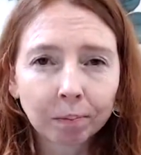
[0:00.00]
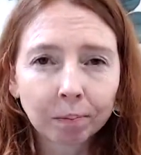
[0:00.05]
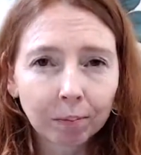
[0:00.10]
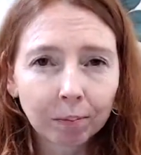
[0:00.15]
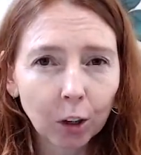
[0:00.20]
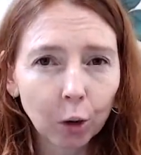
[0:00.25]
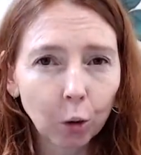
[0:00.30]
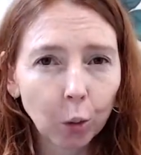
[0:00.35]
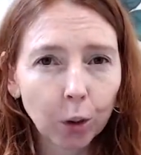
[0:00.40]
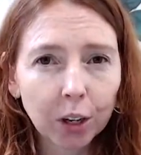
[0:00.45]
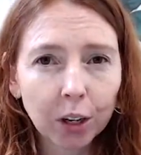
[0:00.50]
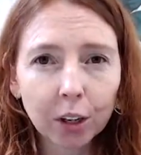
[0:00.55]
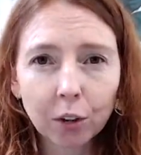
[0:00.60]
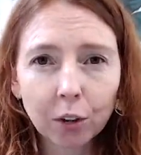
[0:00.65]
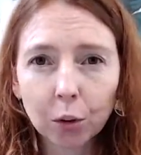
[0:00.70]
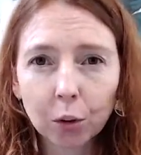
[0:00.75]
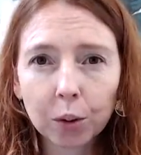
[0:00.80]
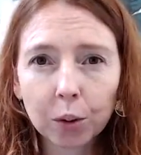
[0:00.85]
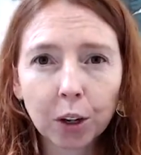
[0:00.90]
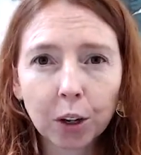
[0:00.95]
or you can
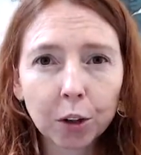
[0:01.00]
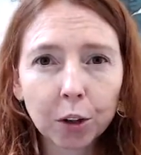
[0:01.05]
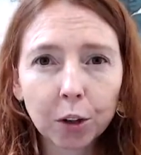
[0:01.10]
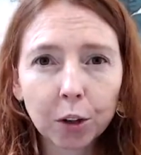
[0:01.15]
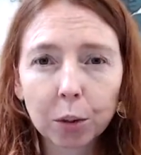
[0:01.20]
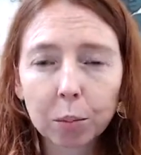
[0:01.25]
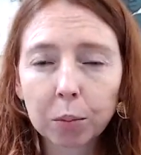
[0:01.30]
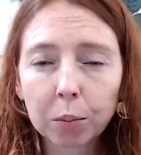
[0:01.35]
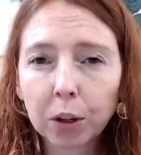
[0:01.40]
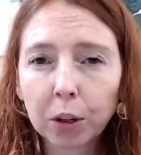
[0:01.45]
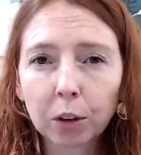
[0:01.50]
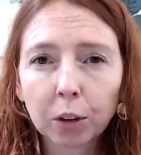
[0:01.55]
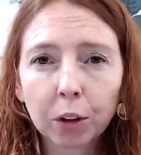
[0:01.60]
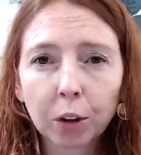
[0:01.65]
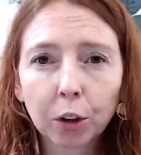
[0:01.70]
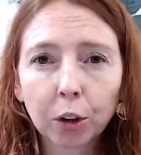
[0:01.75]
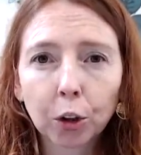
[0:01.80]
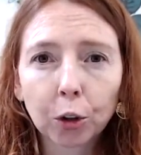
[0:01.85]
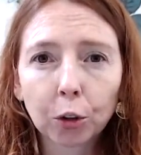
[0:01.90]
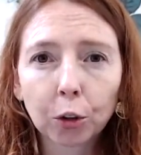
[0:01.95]
do it on your computer,
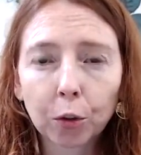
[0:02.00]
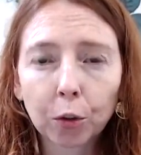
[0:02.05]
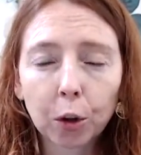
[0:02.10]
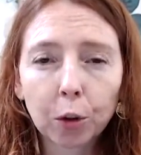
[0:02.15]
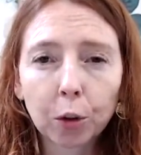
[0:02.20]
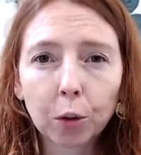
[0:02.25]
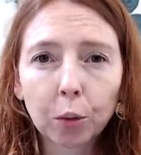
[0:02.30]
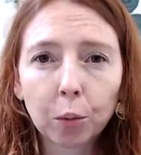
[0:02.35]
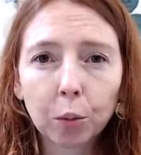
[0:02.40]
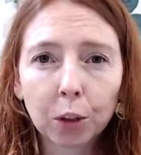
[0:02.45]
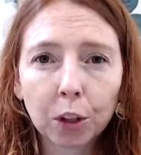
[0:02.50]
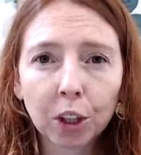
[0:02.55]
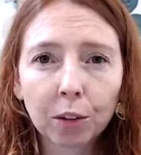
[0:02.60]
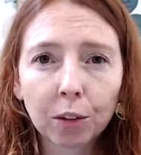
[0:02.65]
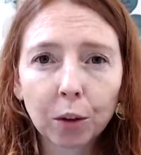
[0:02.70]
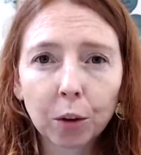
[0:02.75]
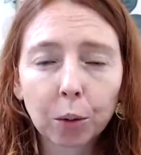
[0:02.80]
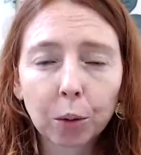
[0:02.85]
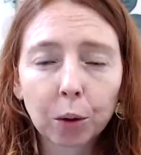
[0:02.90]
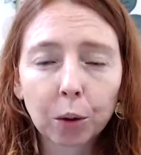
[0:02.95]
your phone,
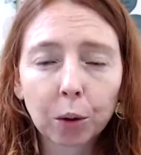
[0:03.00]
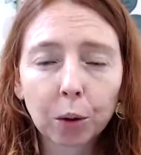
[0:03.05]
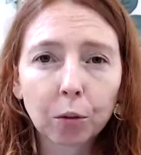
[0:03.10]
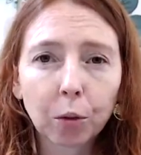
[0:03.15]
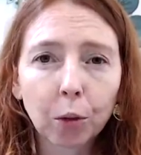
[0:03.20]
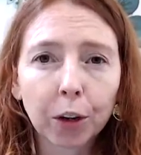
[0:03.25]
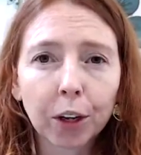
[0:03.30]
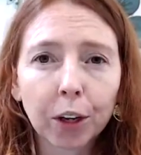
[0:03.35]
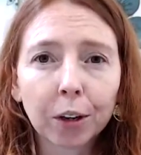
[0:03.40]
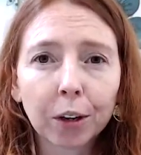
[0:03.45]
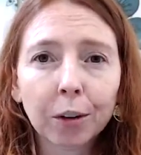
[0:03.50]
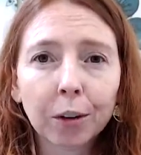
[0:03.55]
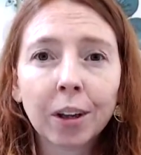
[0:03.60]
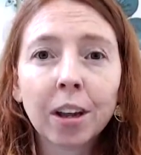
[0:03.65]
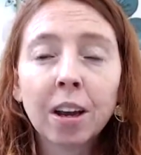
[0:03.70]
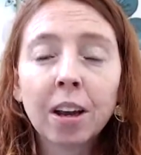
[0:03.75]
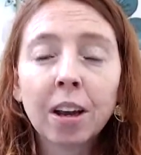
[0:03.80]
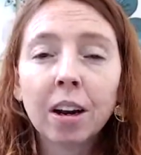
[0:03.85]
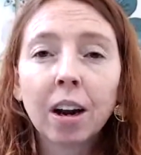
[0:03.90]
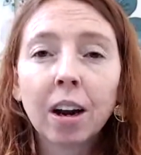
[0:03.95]
whichever works for you.
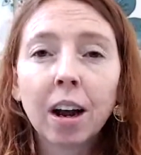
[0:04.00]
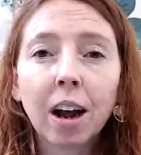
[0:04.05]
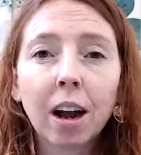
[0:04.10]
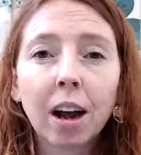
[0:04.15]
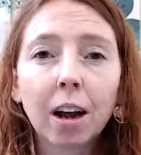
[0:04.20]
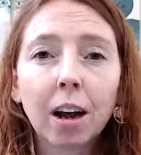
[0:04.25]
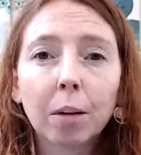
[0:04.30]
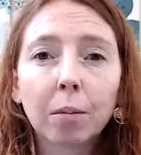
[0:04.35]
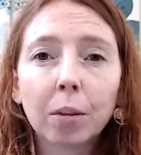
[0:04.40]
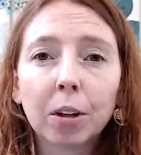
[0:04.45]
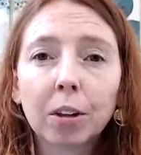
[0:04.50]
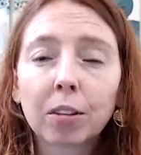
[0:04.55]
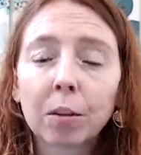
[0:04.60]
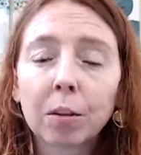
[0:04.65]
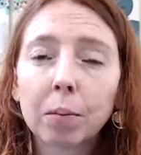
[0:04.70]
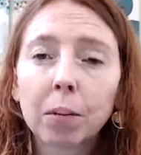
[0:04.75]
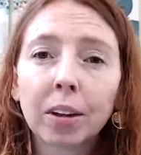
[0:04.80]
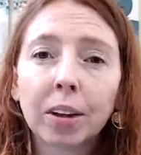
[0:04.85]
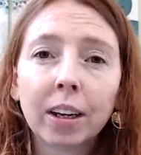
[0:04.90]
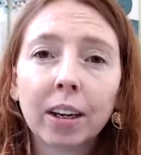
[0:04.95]
You
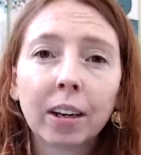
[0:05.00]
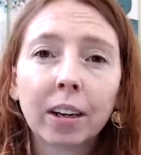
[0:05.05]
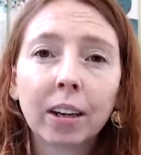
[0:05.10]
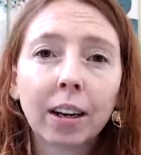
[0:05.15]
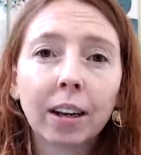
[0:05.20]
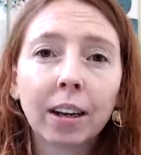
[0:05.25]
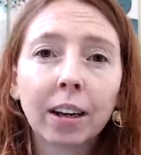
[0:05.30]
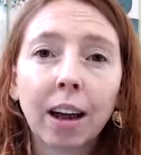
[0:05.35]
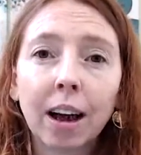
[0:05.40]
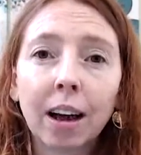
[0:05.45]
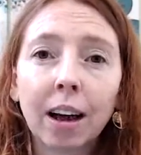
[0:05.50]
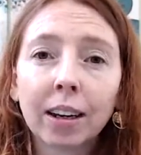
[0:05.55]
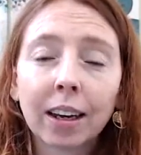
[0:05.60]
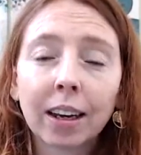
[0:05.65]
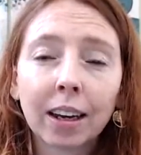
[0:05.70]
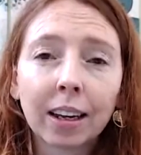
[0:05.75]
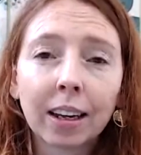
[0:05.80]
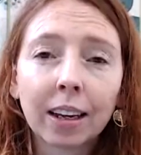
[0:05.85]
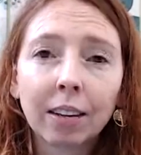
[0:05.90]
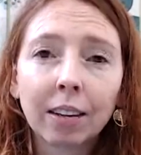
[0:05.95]
simply log
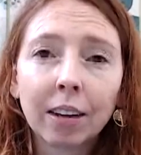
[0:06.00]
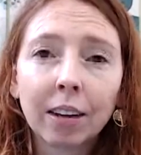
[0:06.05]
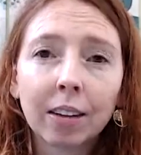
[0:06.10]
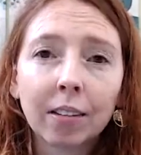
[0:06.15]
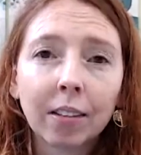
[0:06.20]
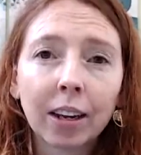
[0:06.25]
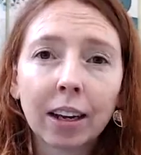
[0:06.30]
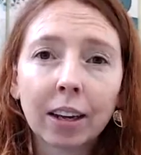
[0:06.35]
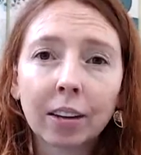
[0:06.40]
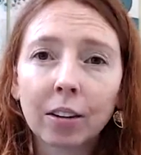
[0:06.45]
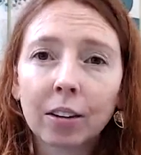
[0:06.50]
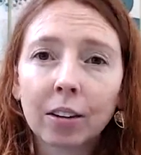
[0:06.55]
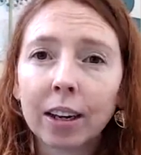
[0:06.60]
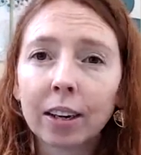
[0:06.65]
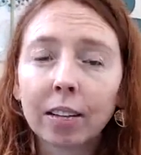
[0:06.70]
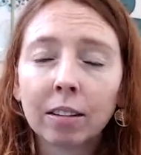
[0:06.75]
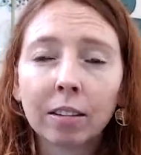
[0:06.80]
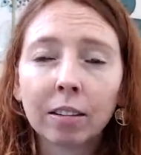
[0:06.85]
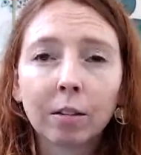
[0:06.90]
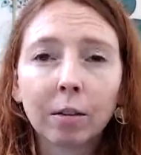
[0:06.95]
in on the
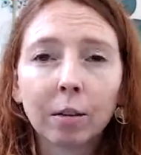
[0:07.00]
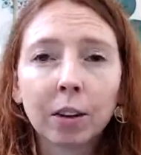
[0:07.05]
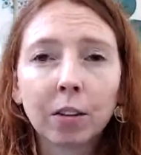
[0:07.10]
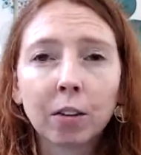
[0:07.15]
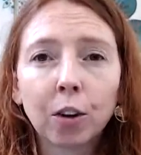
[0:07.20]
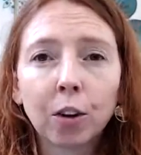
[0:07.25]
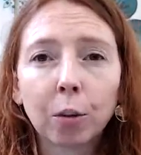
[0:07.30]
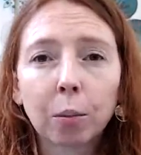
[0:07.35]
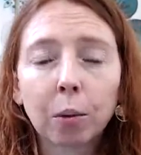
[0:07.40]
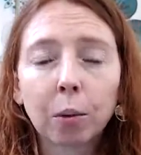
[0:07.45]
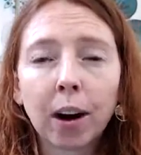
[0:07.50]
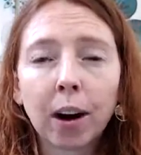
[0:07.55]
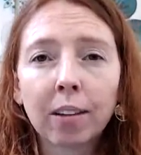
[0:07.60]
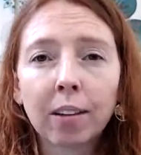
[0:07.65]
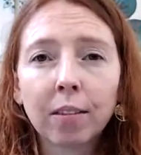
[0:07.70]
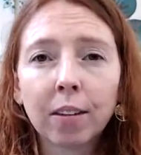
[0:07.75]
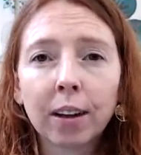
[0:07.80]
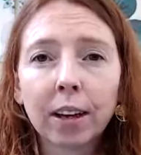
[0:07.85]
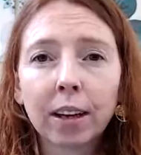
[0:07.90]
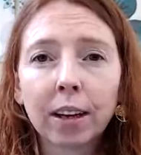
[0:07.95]
internet with your
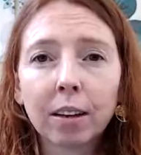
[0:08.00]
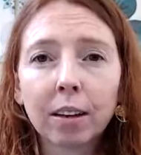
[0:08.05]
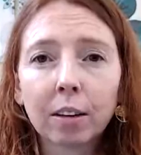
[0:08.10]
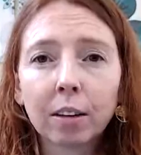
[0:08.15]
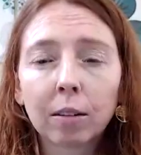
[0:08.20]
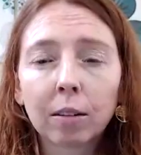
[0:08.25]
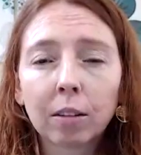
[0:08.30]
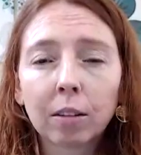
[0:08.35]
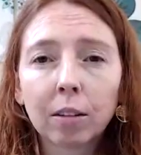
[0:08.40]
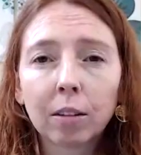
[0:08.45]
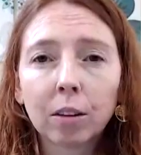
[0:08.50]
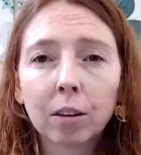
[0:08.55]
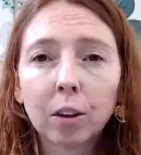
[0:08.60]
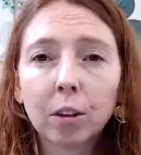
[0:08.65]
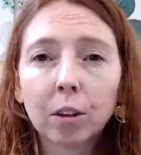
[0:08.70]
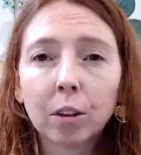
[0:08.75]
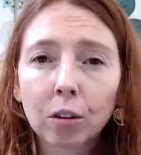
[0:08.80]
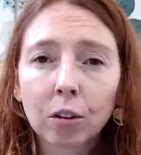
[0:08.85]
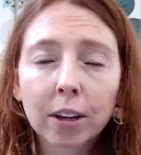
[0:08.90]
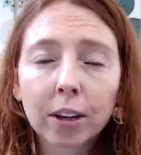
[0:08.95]
private
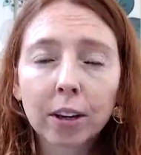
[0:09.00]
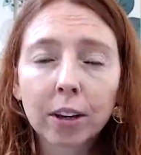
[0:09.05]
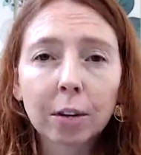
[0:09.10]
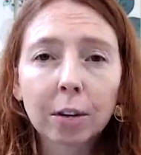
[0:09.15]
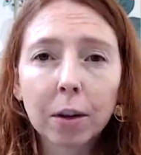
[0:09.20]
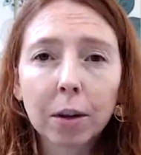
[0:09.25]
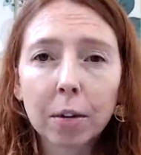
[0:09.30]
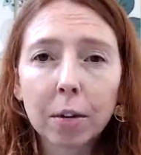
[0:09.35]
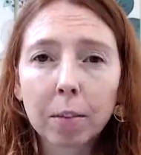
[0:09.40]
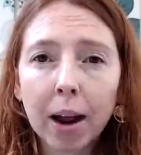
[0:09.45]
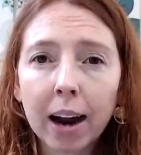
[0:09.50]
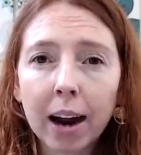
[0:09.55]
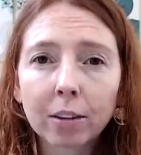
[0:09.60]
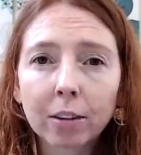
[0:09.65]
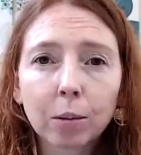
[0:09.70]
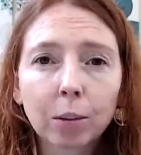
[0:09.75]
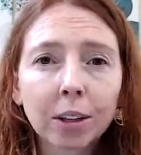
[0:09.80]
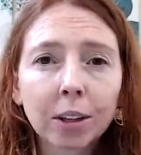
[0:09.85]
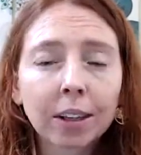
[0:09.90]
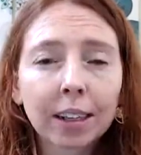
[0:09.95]
username and
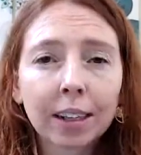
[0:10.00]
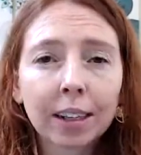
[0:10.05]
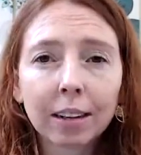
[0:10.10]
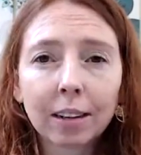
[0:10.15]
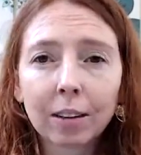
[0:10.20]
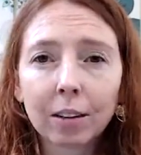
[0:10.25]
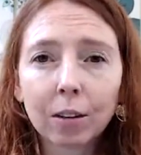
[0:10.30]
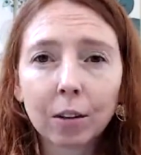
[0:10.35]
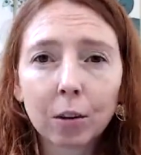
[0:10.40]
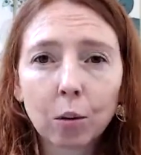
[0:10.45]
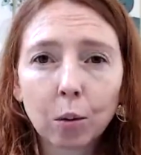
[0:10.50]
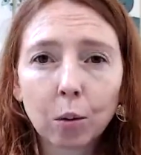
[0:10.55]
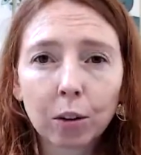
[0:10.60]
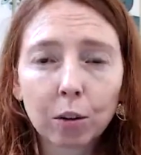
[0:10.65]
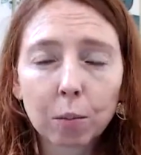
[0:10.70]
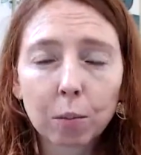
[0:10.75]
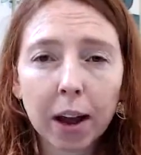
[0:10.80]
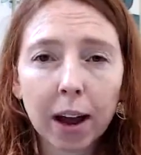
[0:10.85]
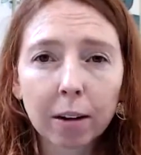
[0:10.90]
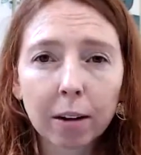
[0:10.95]
password into the
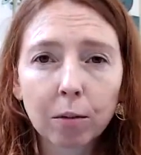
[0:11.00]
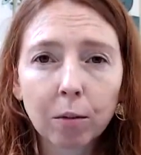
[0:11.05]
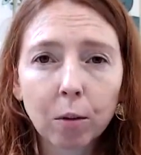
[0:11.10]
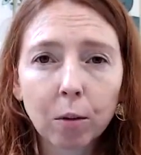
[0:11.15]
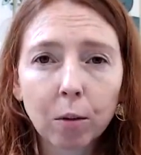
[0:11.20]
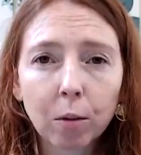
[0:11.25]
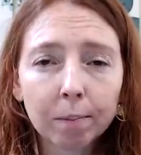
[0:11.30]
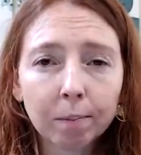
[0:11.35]
course platform.